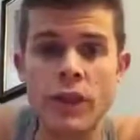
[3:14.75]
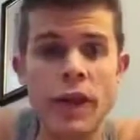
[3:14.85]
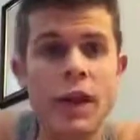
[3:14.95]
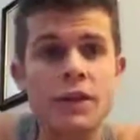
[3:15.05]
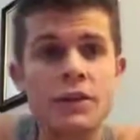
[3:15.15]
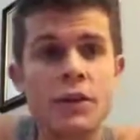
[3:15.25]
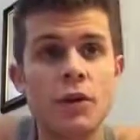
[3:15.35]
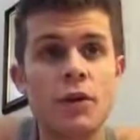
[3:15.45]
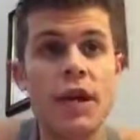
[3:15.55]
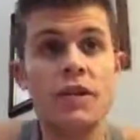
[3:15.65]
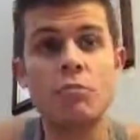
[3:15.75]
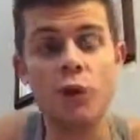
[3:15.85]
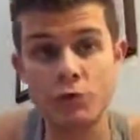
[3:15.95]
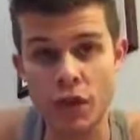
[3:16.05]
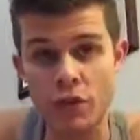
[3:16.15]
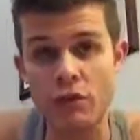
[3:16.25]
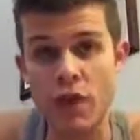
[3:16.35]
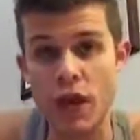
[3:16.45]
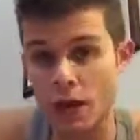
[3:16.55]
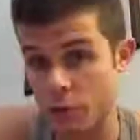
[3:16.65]
and getting your body ready
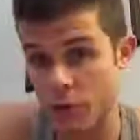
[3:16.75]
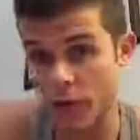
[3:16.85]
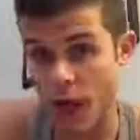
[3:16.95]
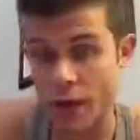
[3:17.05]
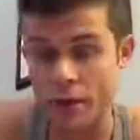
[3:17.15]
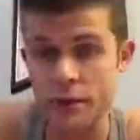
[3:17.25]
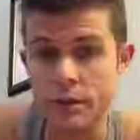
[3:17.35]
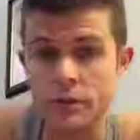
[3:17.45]
for the hard work ahead.